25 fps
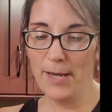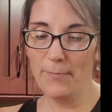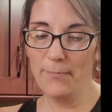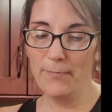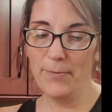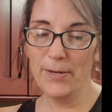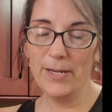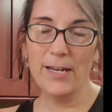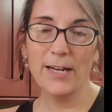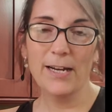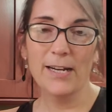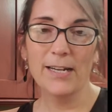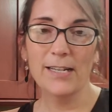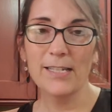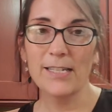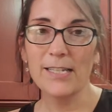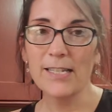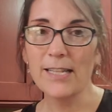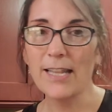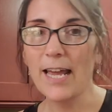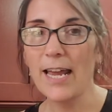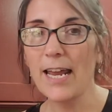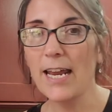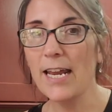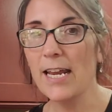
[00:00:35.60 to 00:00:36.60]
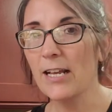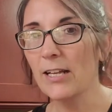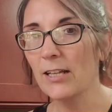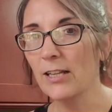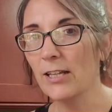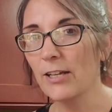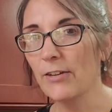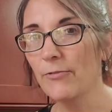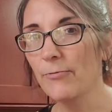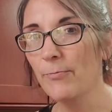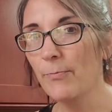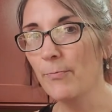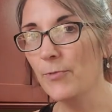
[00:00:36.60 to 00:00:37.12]
because
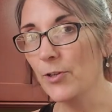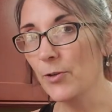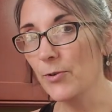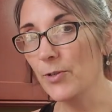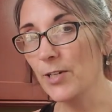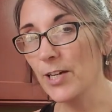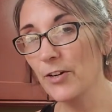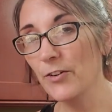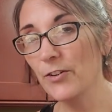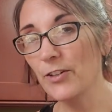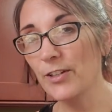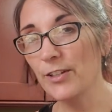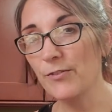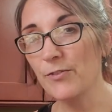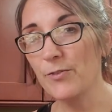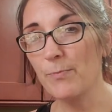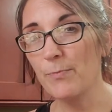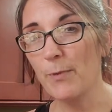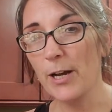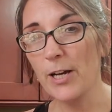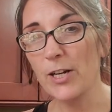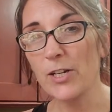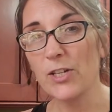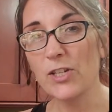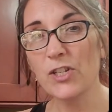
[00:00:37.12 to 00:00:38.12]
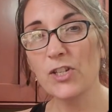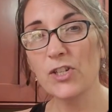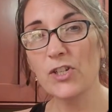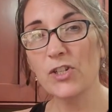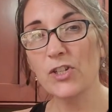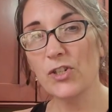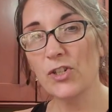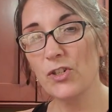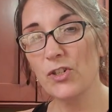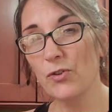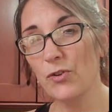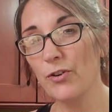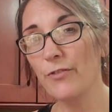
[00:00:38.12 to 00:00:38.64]
doTERRA lives by a
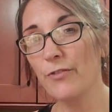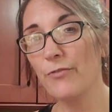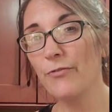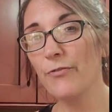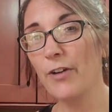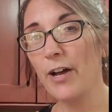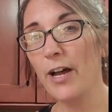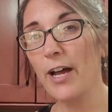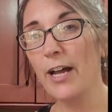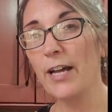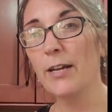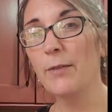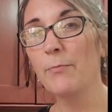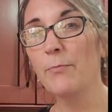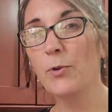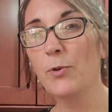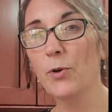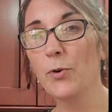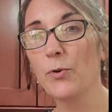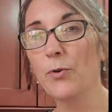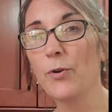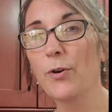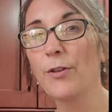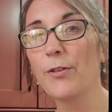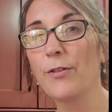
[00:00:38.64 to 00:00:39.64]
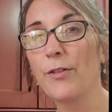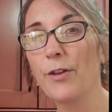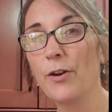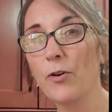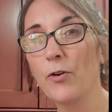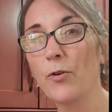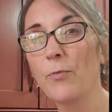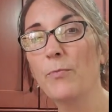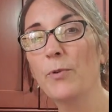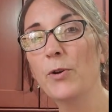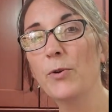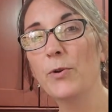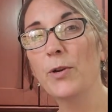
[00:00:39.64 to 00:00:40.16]
certified pure
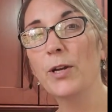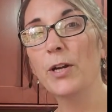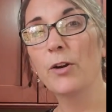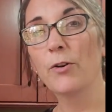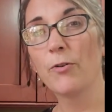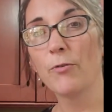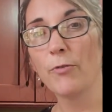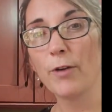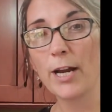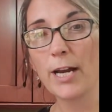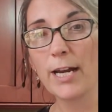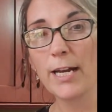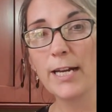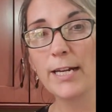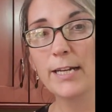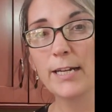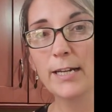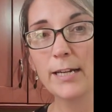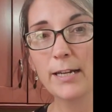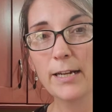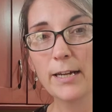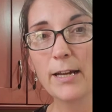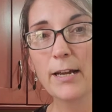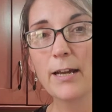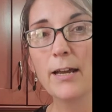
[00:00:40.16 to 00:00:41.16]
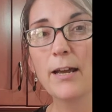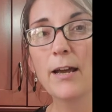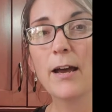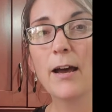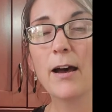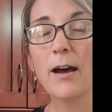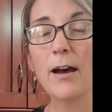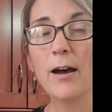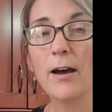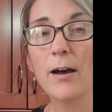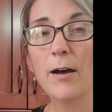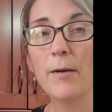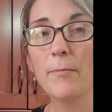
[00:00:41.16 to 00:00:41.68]
therapeutic grade
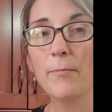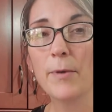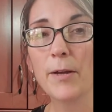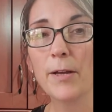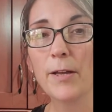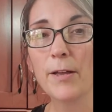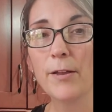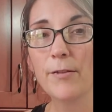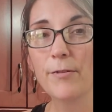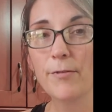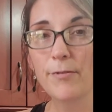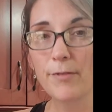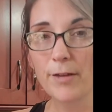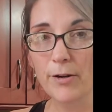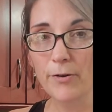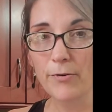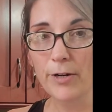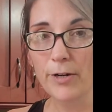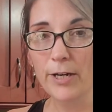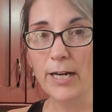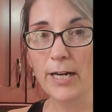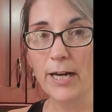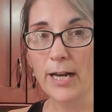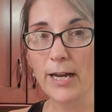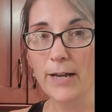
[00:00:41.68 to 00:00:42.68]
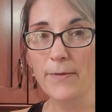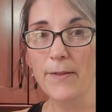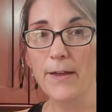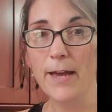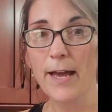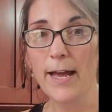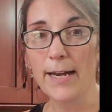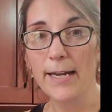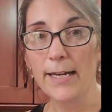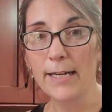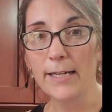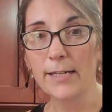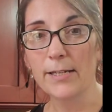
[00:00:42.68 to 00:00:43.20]
theory, and
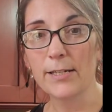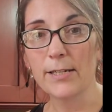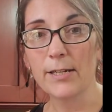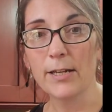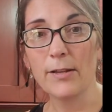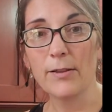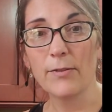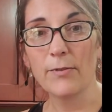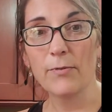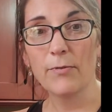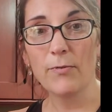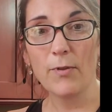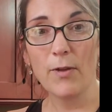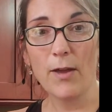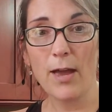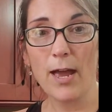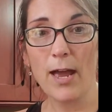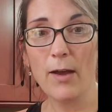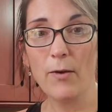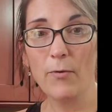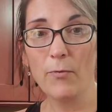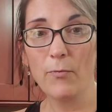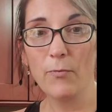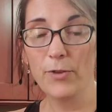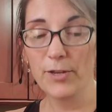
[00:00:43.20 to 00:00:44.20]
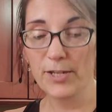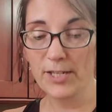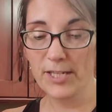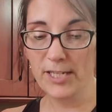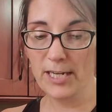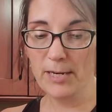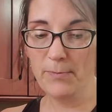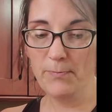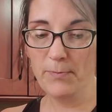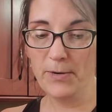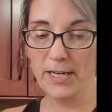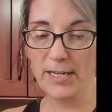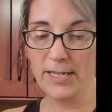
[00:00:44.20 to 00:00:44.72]
that is the
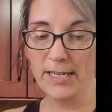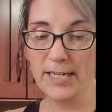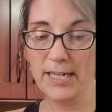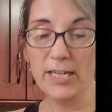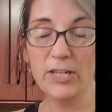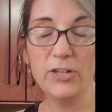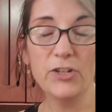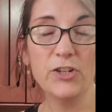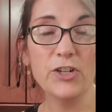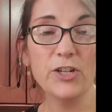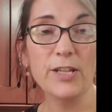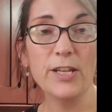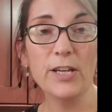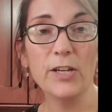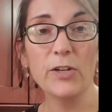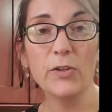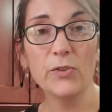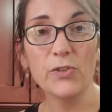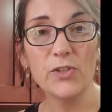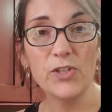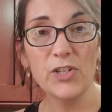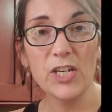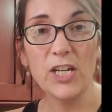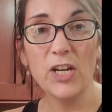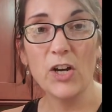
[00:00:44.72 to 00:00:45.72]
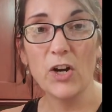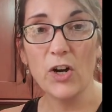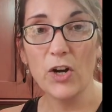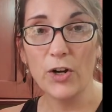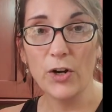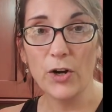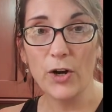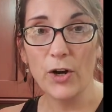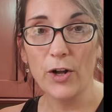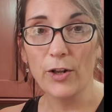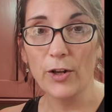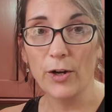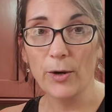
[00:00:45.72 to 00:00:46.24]
CPTG that you'll see on
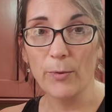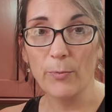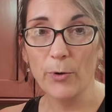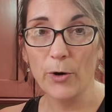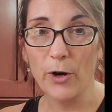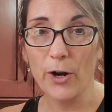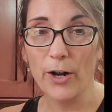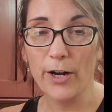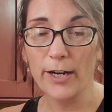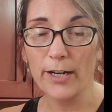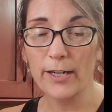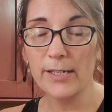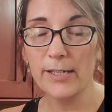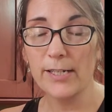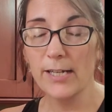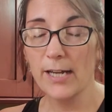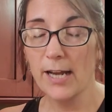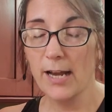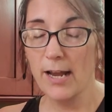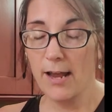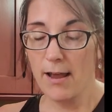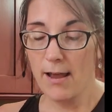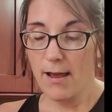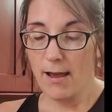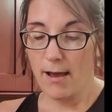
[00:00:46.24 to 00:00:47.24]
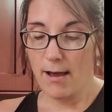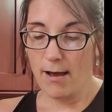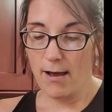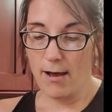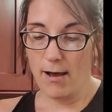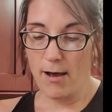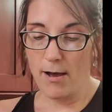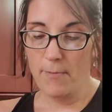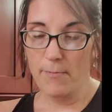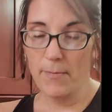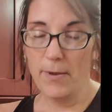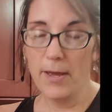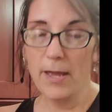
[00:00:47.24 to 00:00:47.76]
all our products.
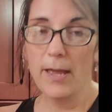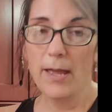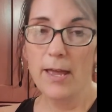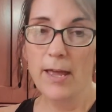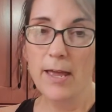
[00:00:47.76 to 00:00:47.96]
And